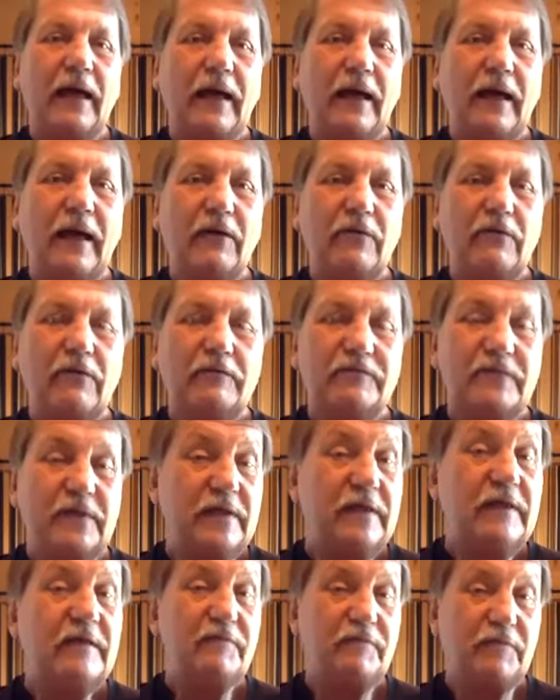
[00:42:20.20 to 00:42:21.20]
out of the
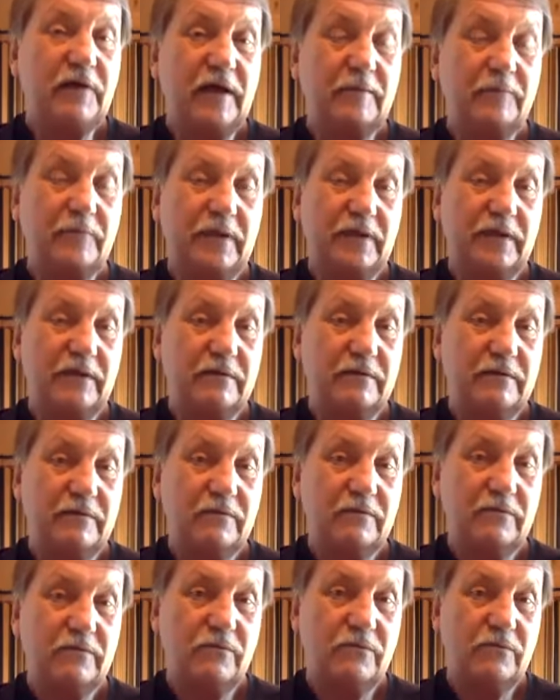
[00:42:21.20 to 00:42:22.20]
E family.
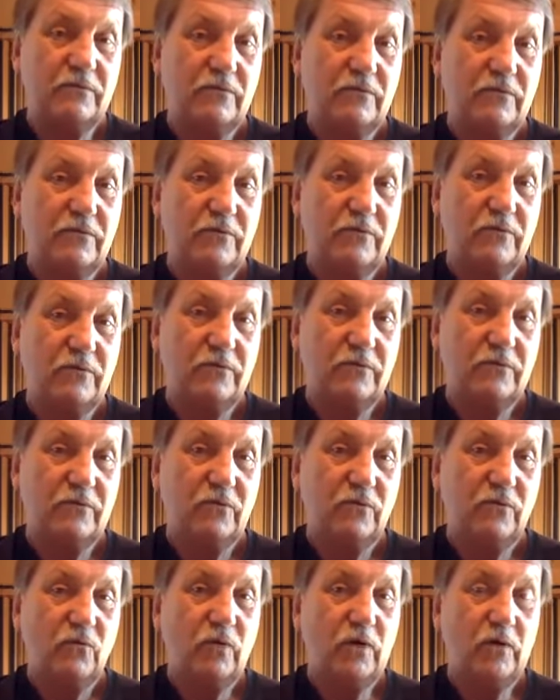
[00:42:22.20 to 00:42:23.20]

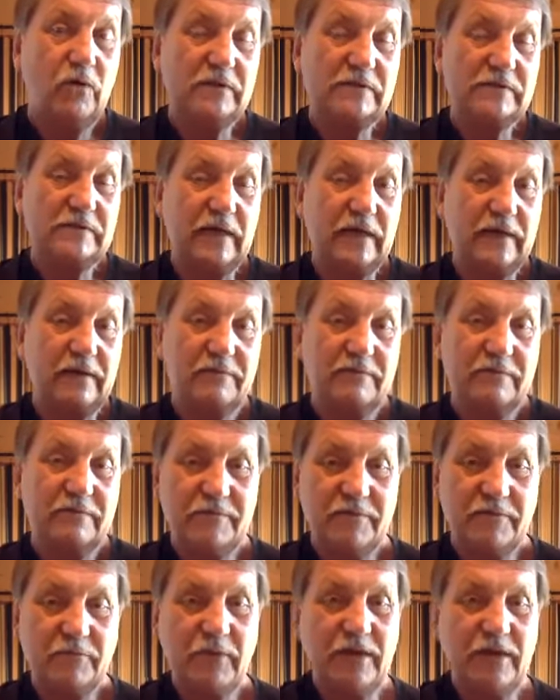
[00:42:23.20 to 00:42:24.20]
Where was that?
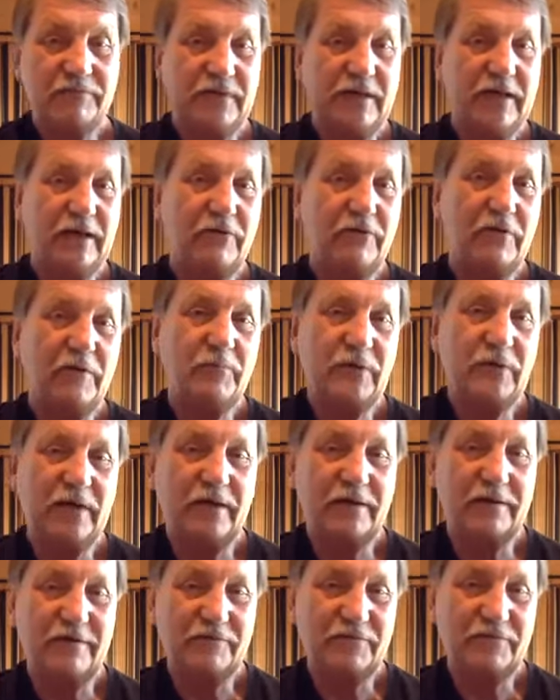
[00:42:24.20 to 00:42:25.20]
You might have to count it up
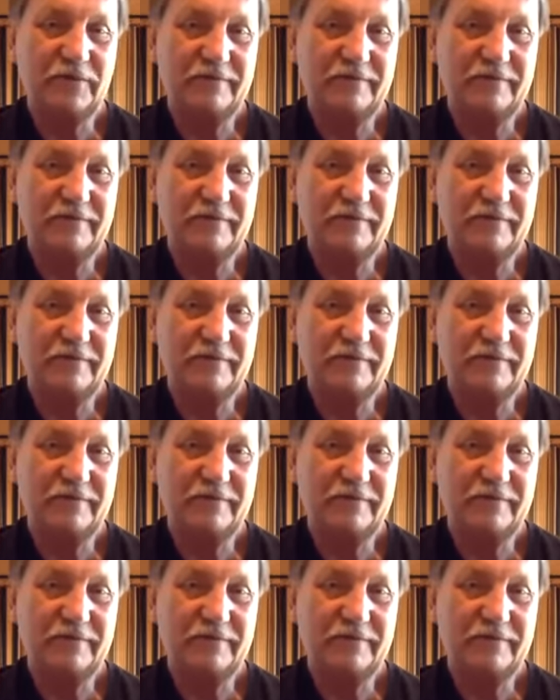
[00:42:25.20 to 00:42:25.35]
again if you.